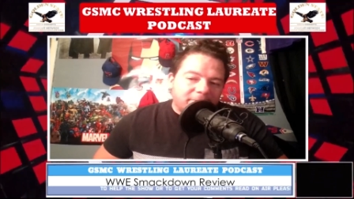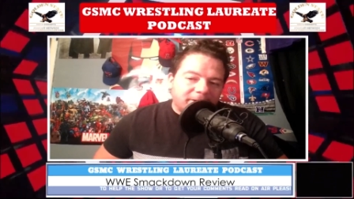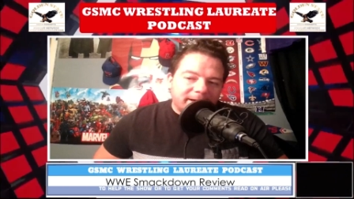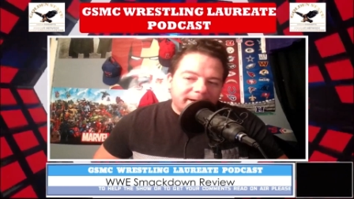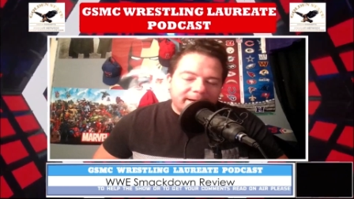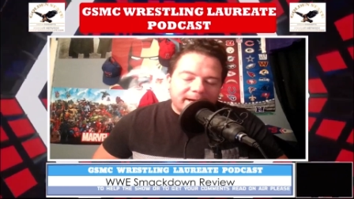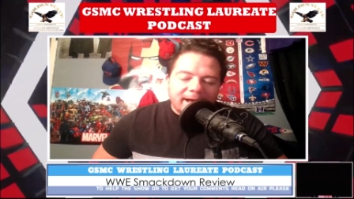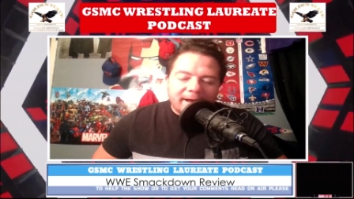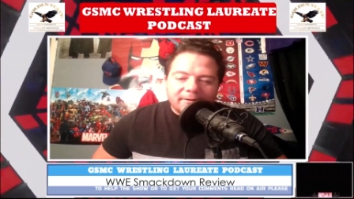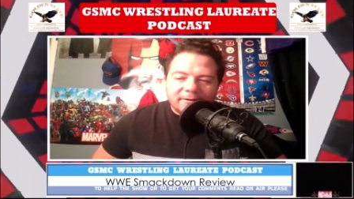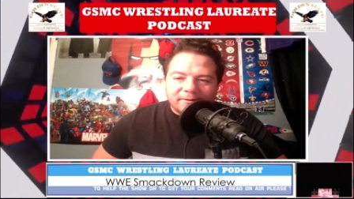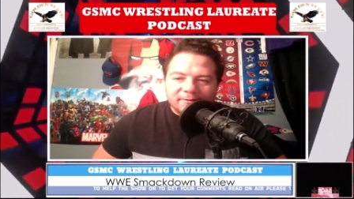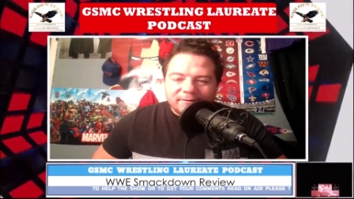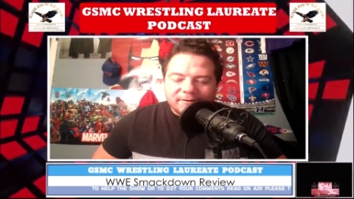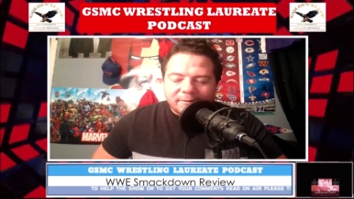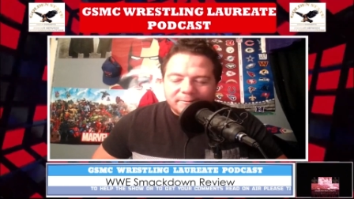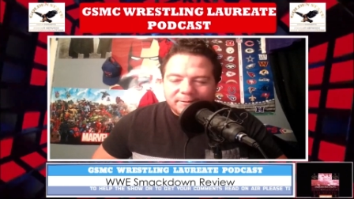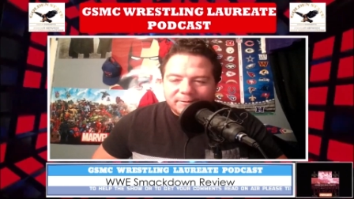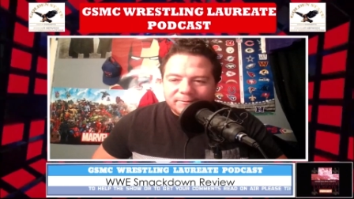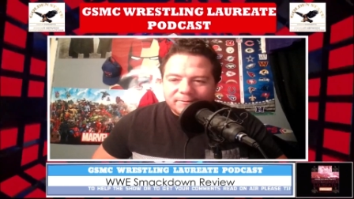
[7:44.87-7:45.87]
playing out on
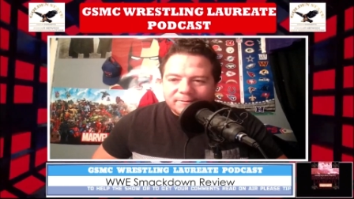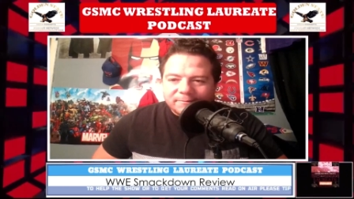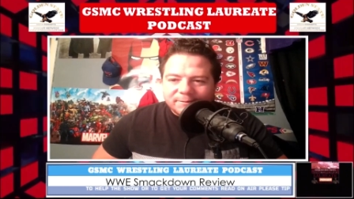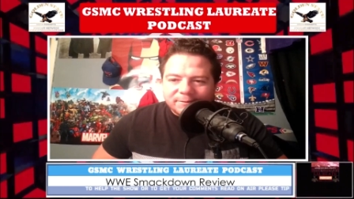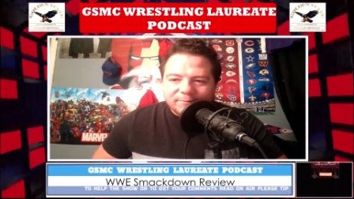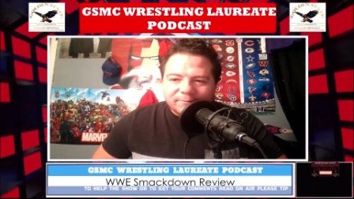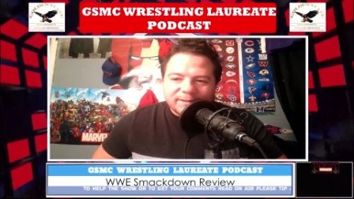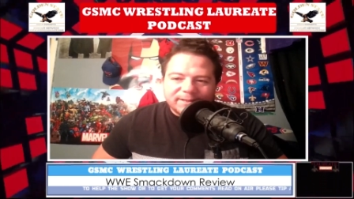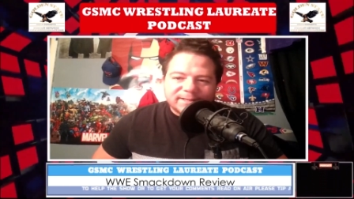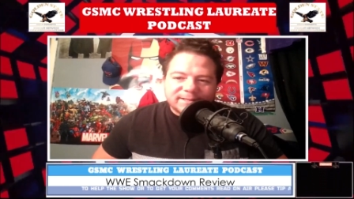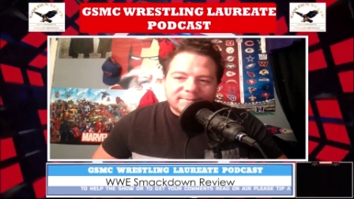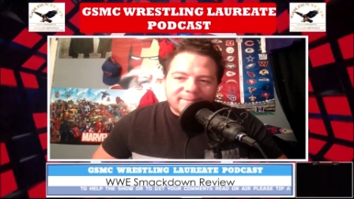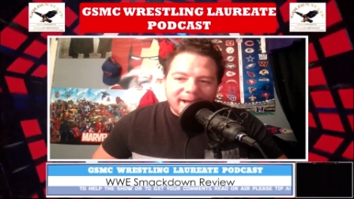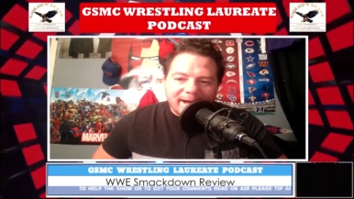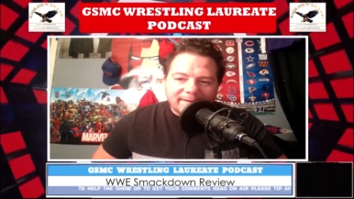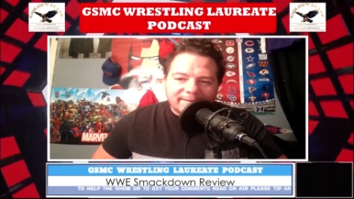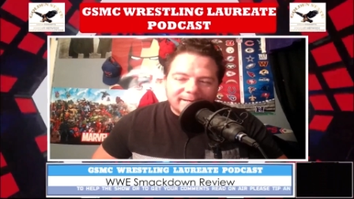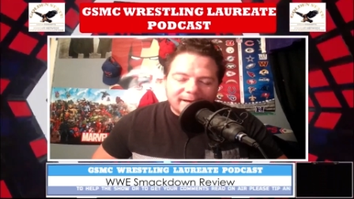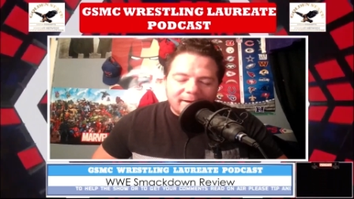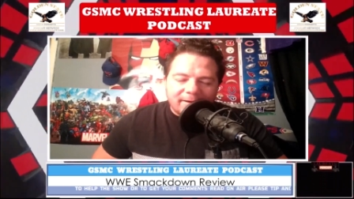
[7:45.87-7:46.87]
wwe
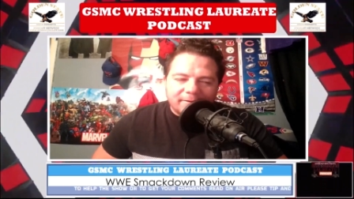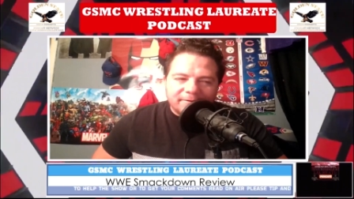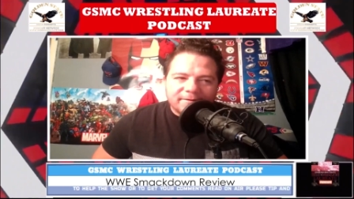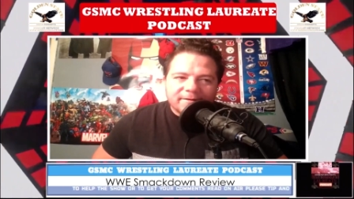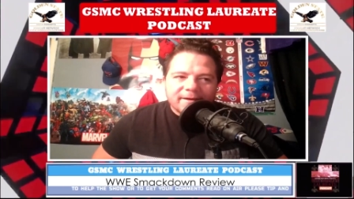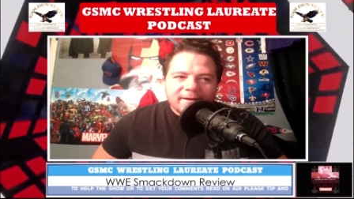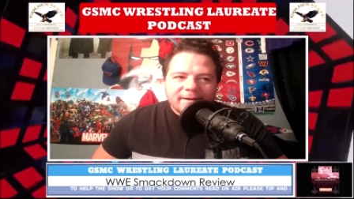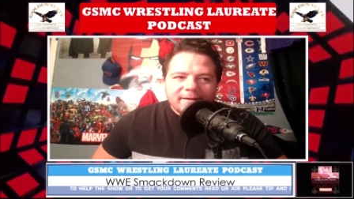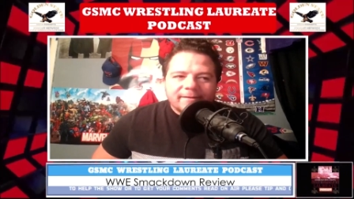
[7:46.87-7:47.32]
smackdown